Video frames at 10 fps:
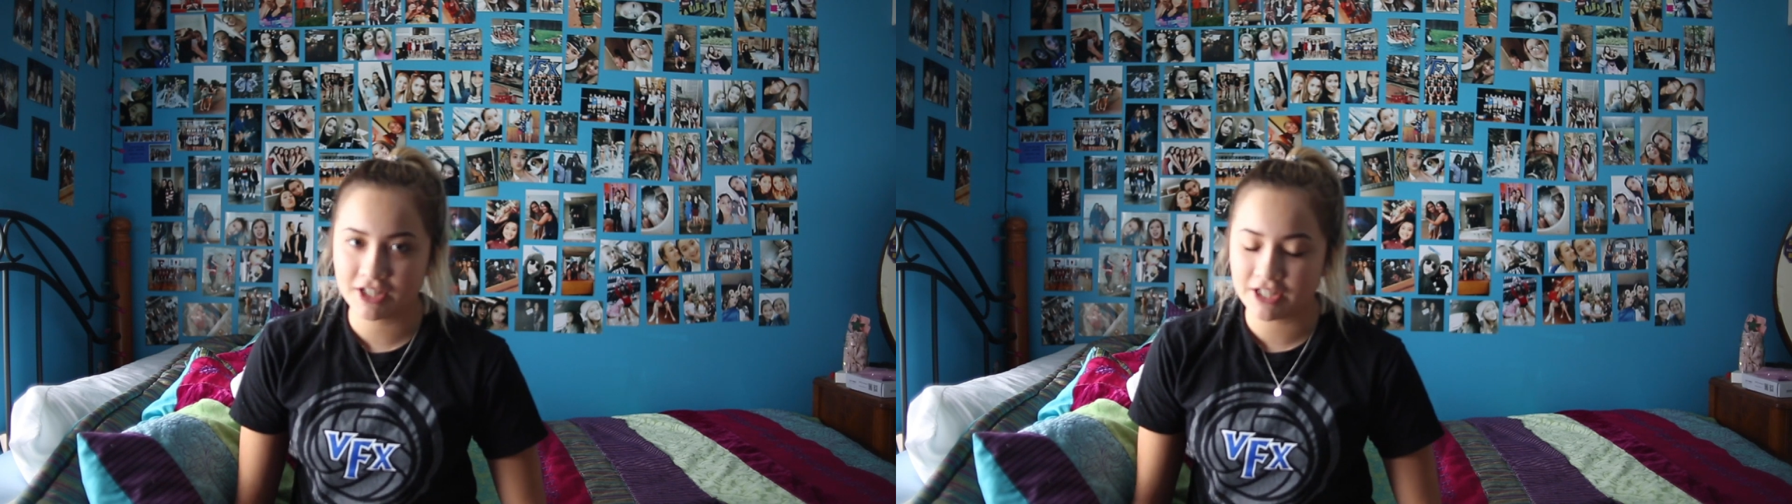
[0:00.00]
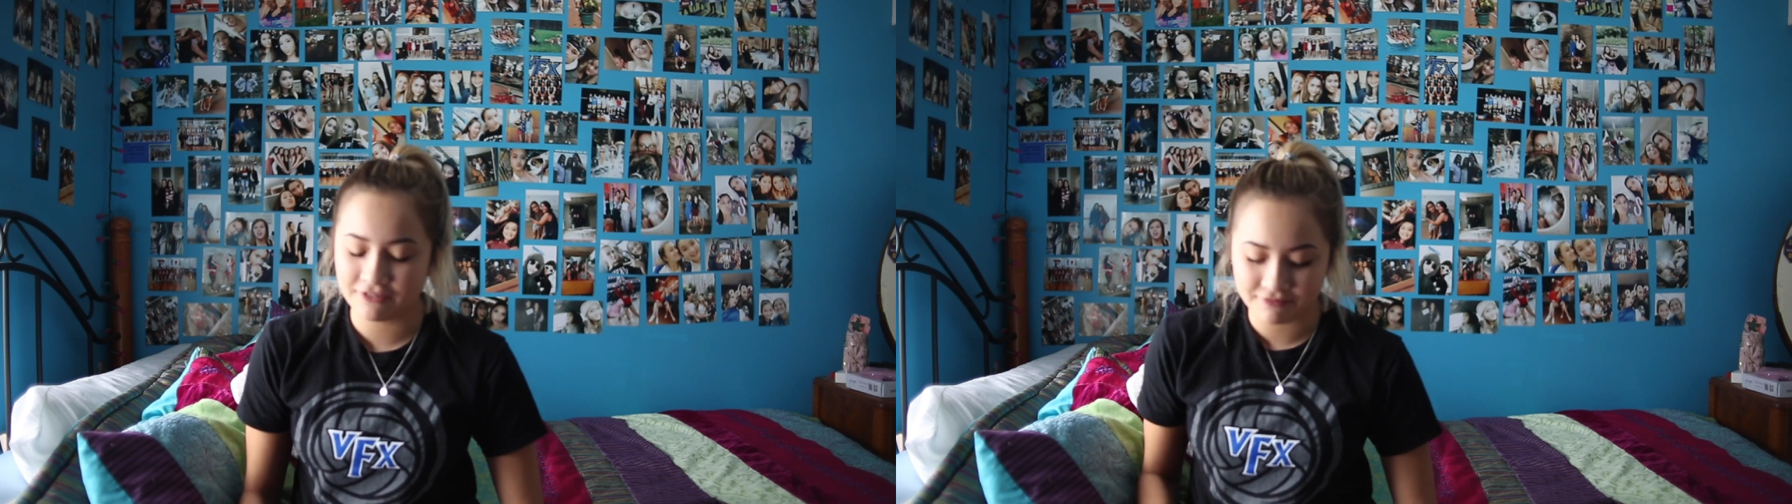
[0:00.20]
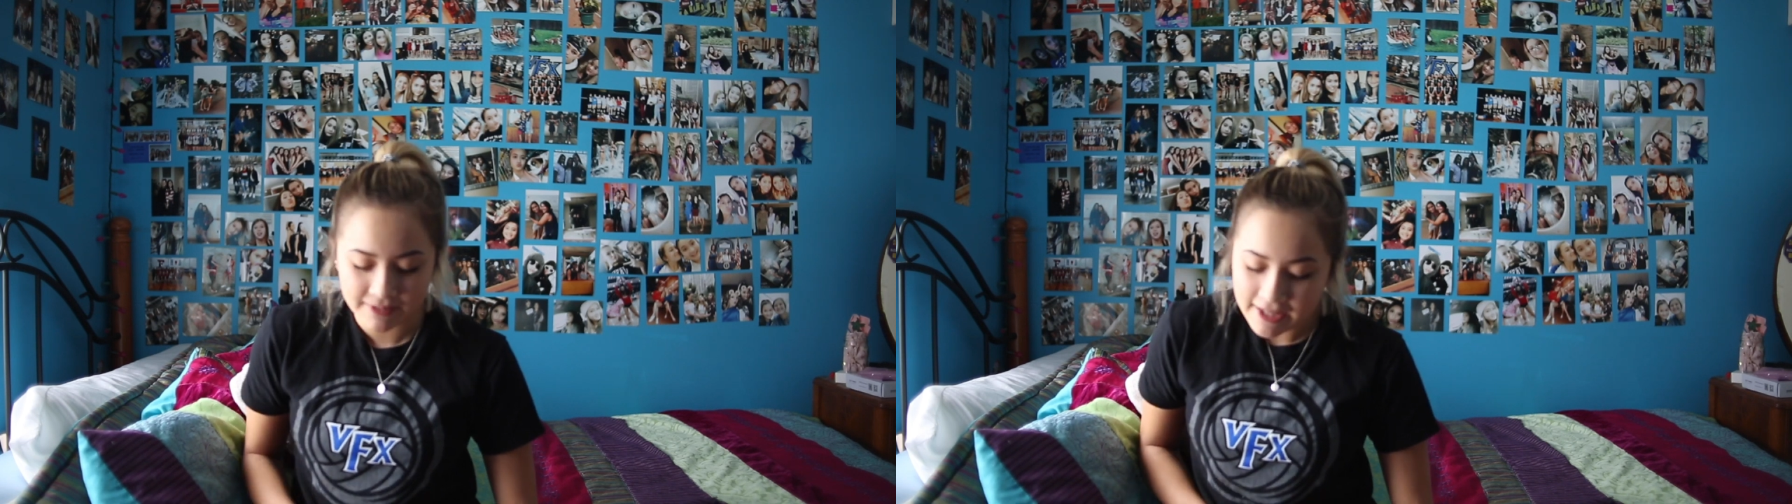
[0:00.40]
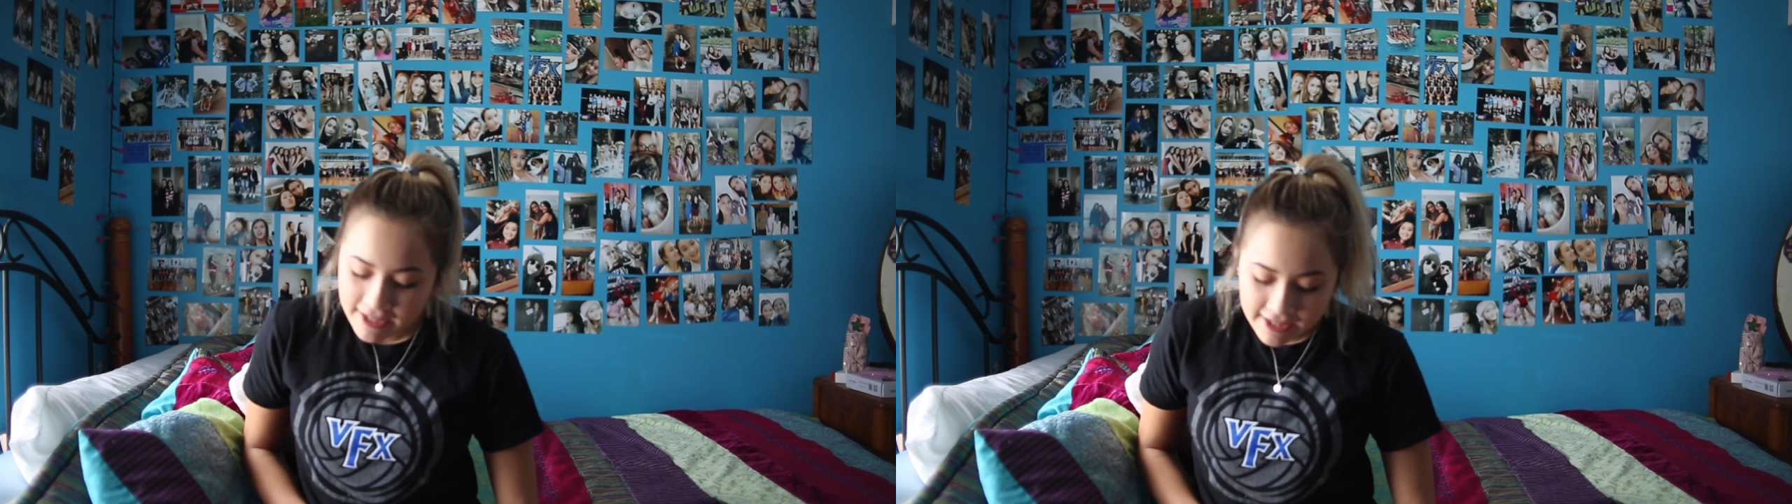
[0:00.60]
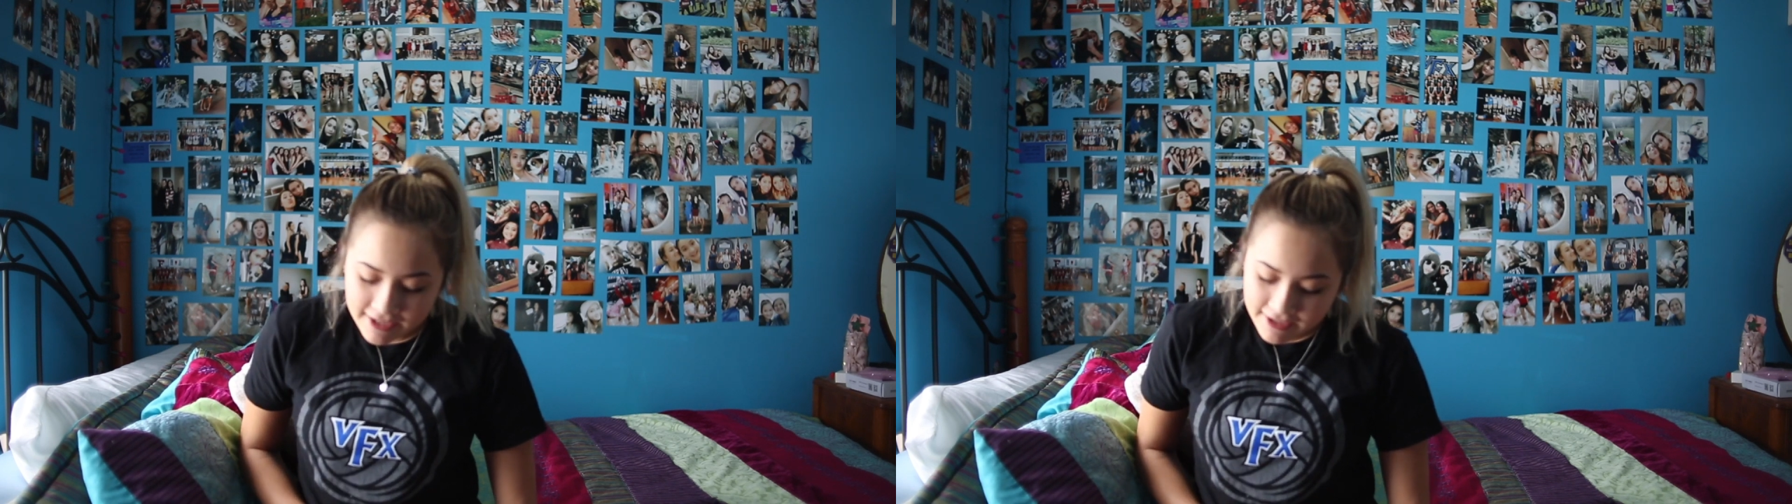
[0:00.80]
I
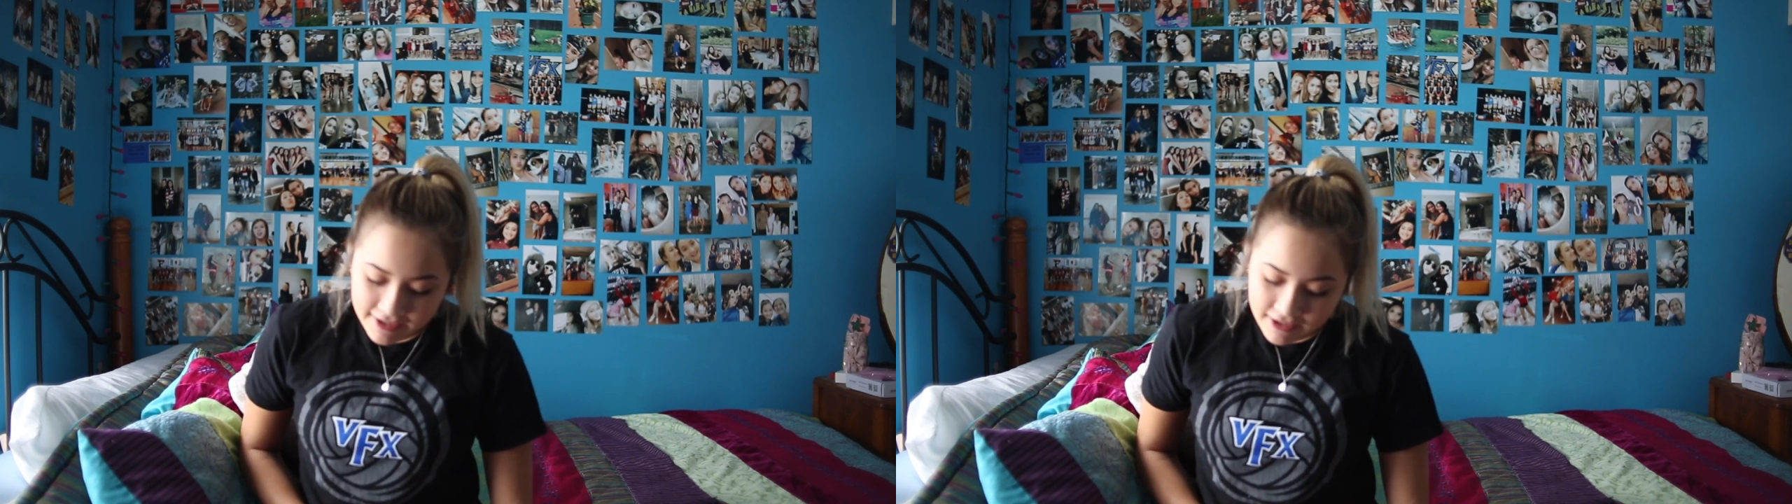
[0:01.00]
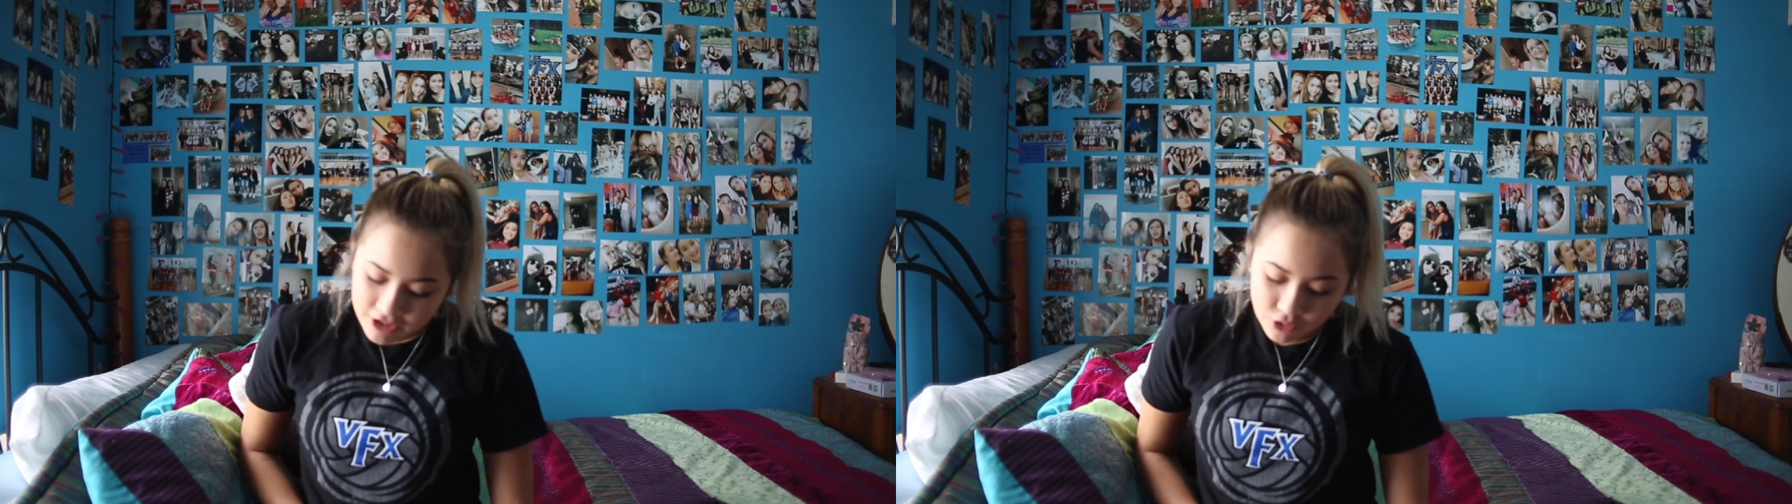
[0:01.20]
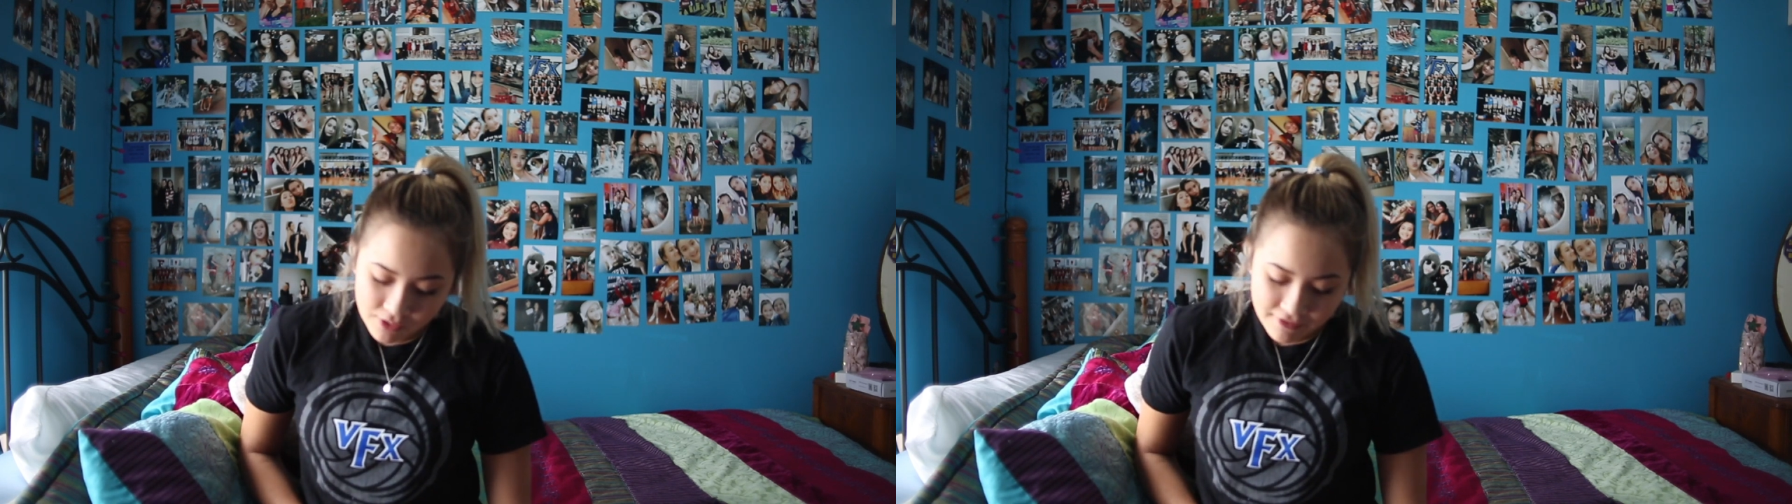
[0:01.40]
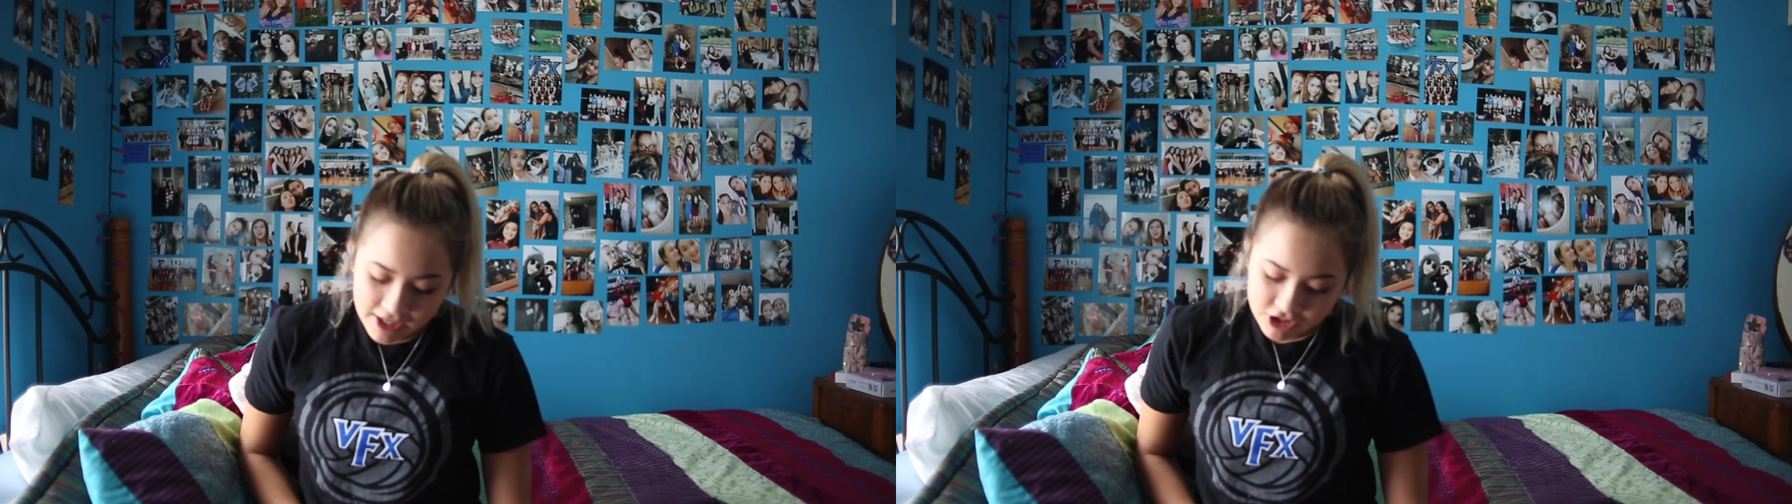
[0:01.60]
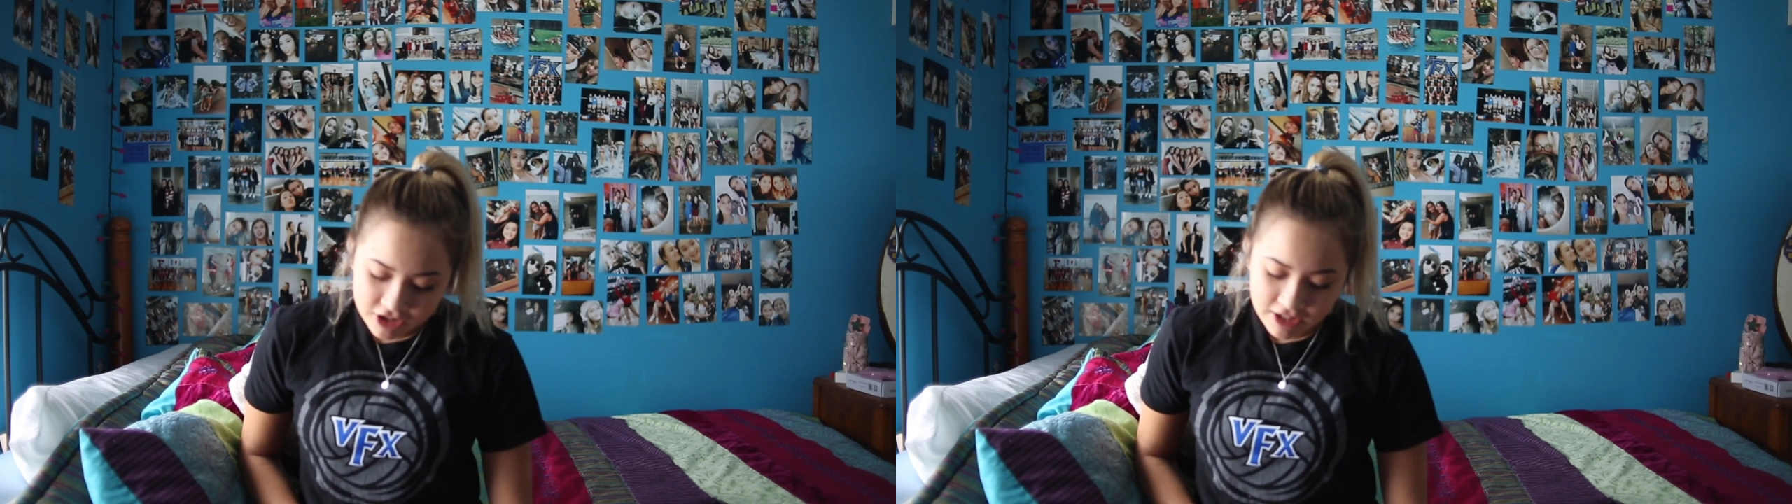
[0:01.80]
adore
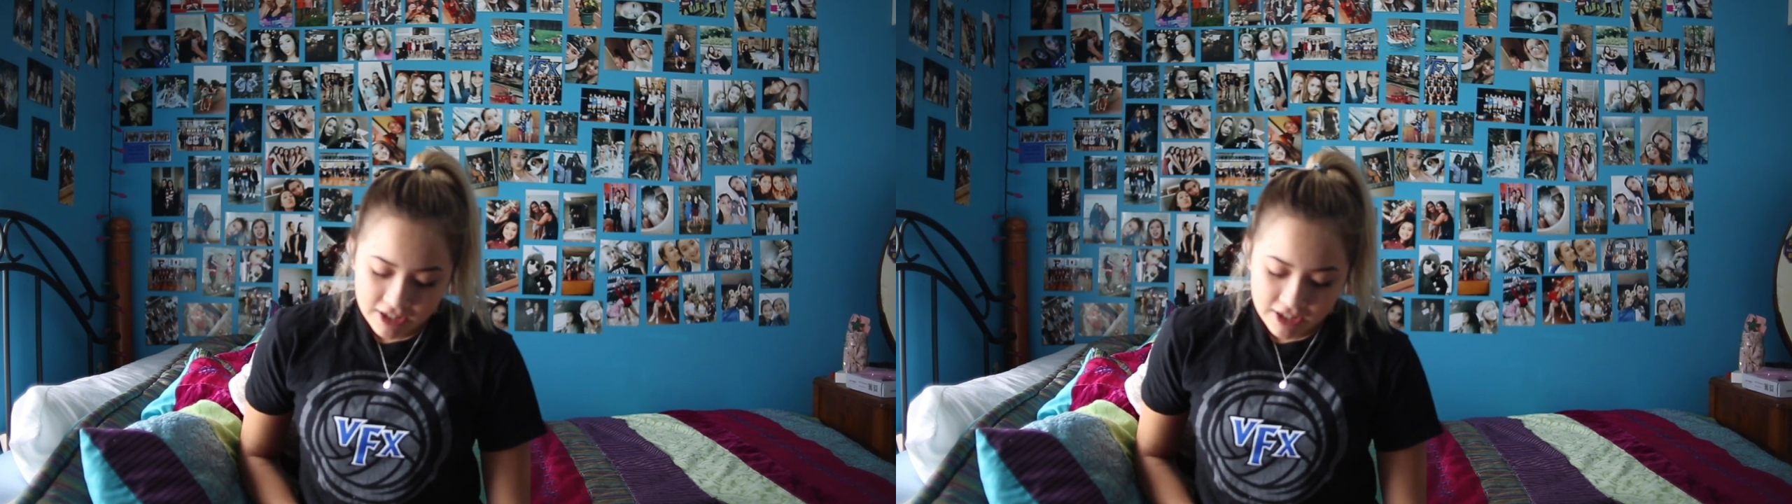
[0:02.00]
fashion